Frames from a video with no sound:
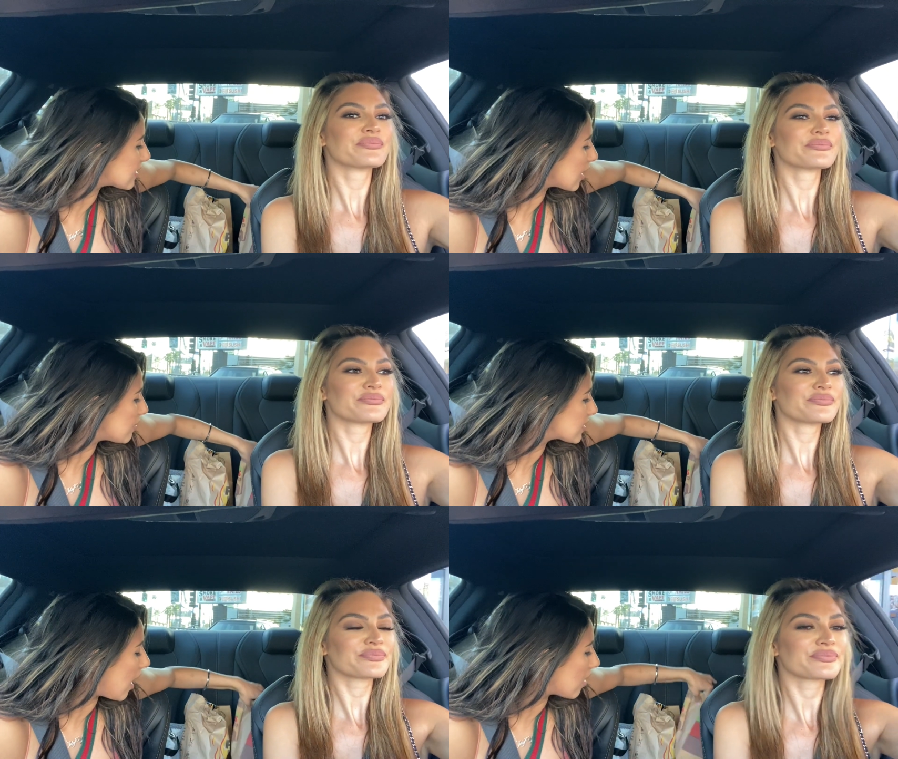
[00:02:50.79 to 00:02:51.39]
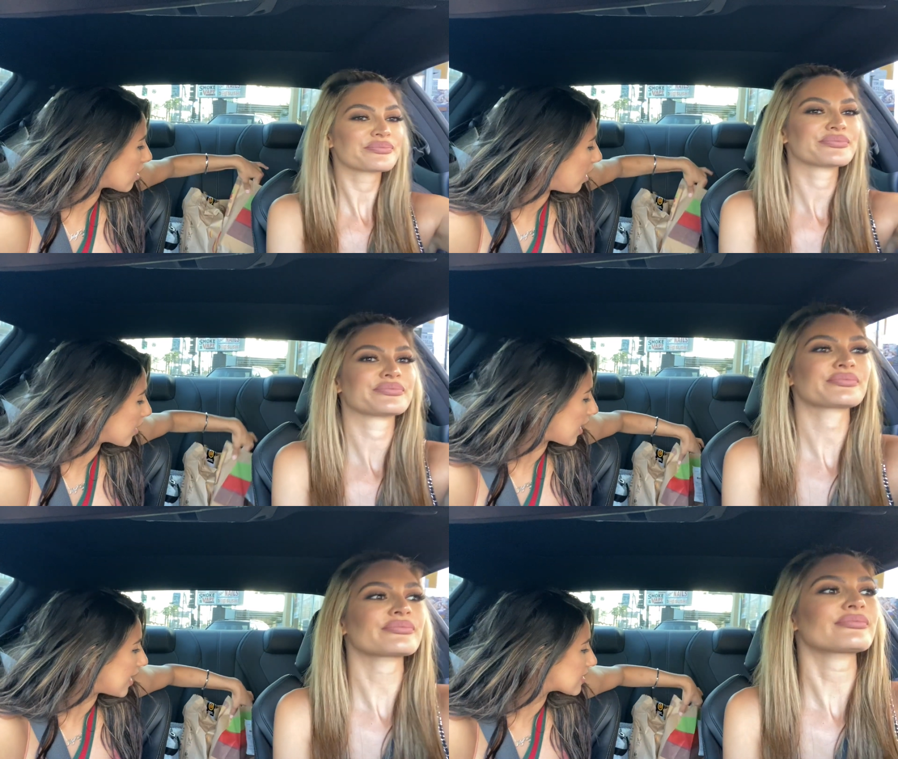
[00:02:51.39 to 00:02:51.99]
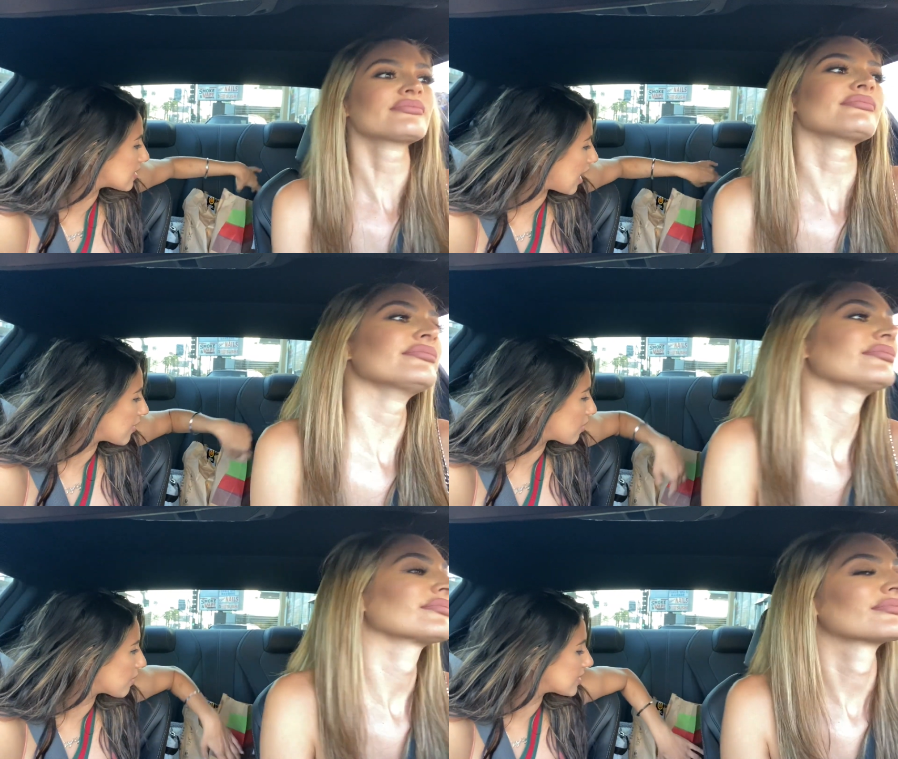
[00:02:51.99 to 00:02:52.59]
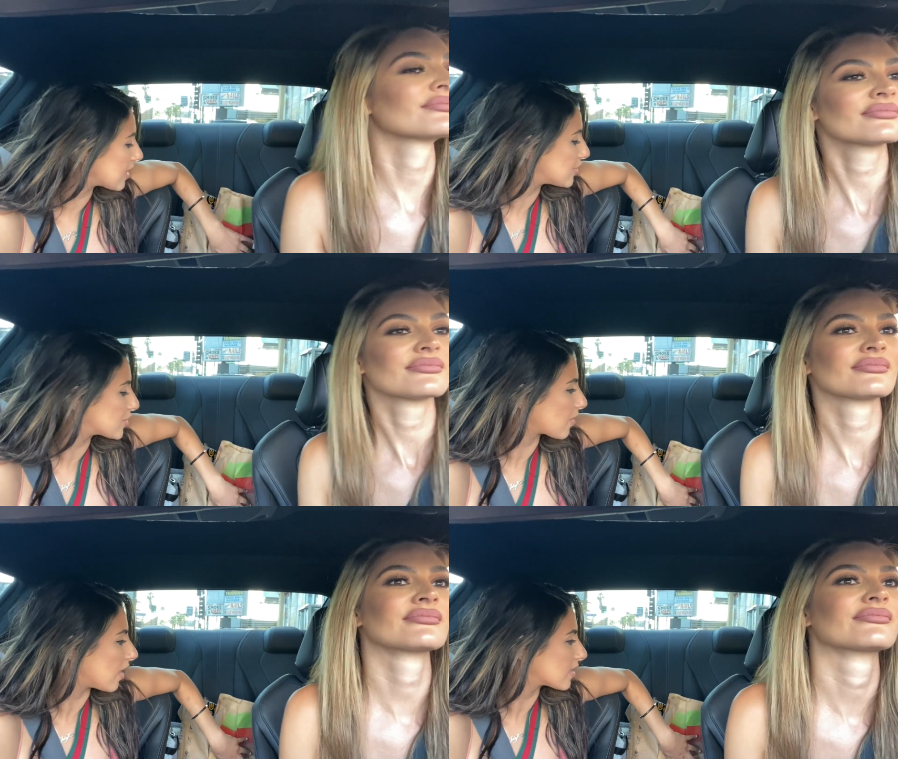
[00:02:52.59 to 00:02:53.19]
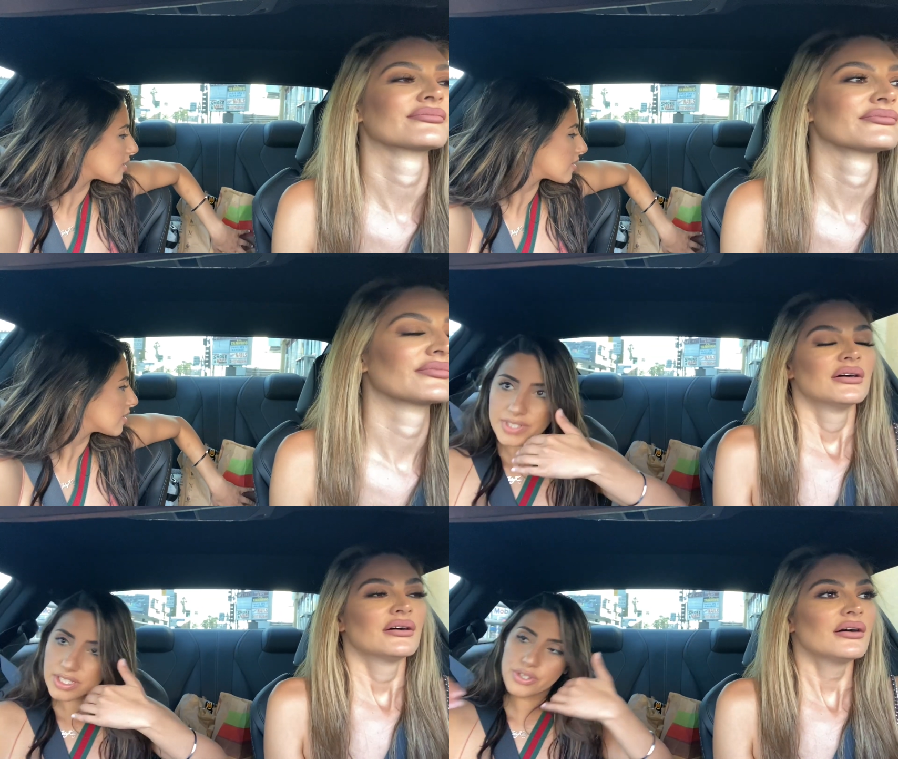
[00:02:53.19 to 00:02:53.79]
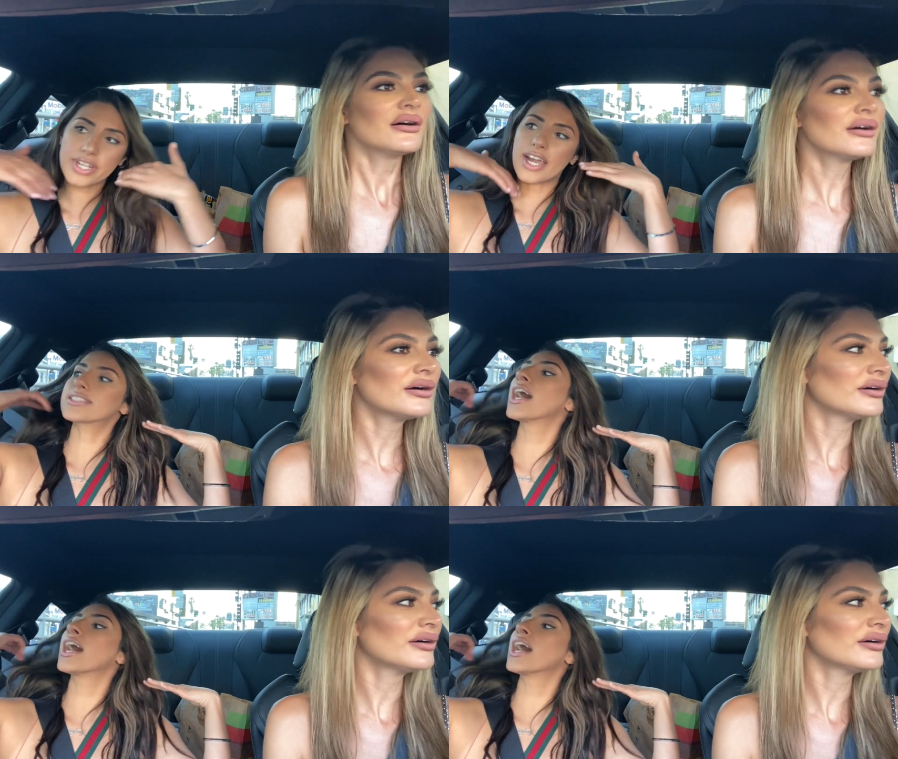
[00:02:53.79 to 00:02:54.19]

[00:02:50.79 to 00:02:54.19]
Speaker 1: thing was alcohol, you guys, because everyone wants to get drunk, including us.